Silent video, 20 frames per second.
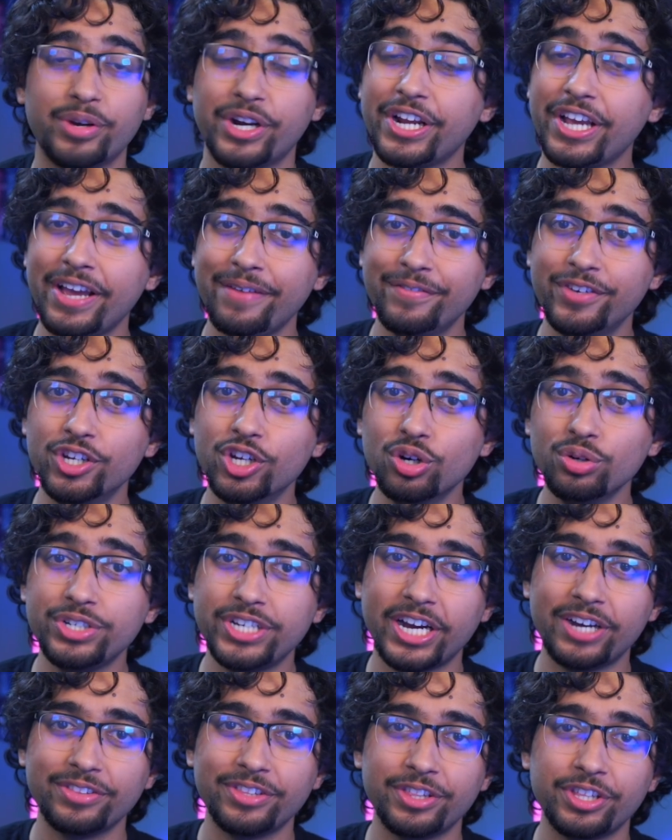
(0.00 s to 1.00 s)
I have no
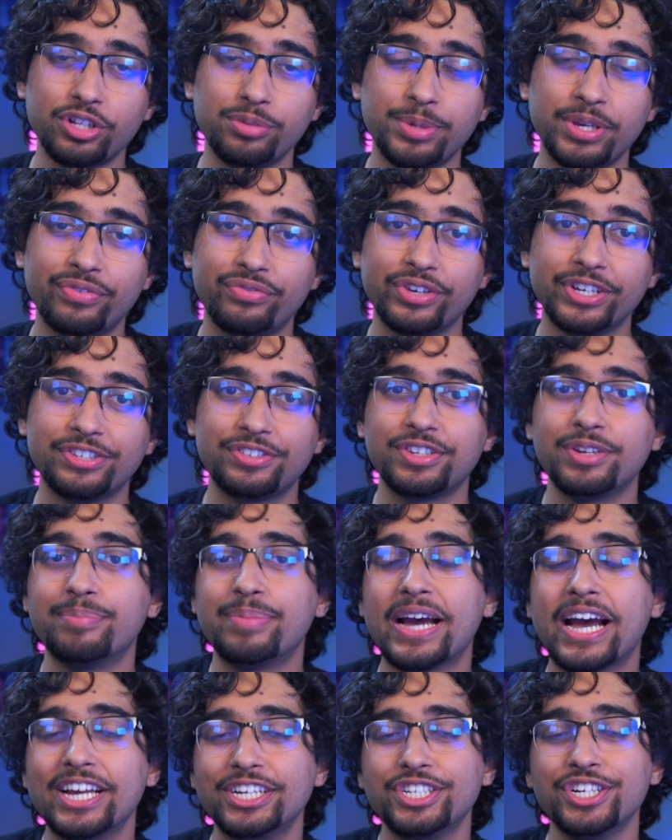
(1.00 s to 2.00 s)
doubt that they'll be fixed in
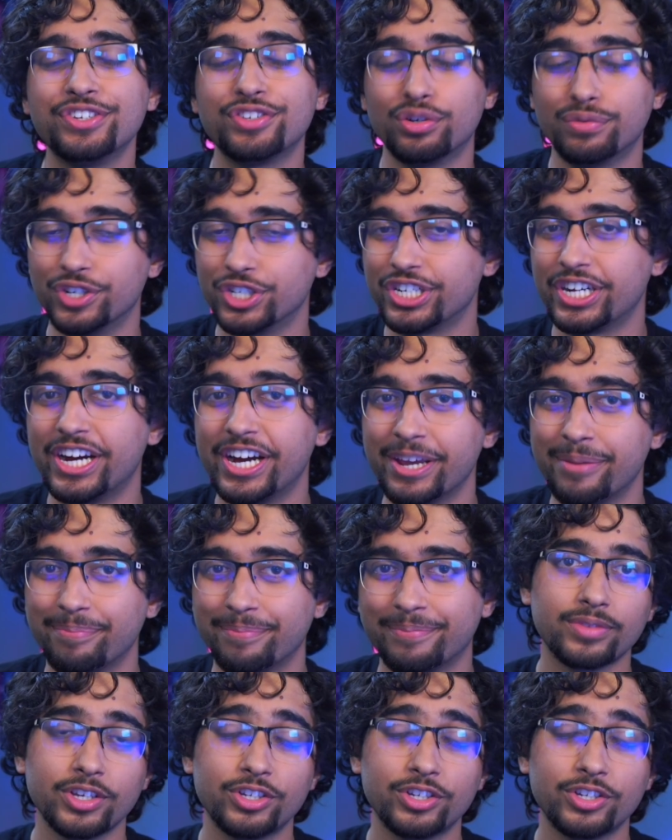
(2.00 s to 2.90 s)
patches over time.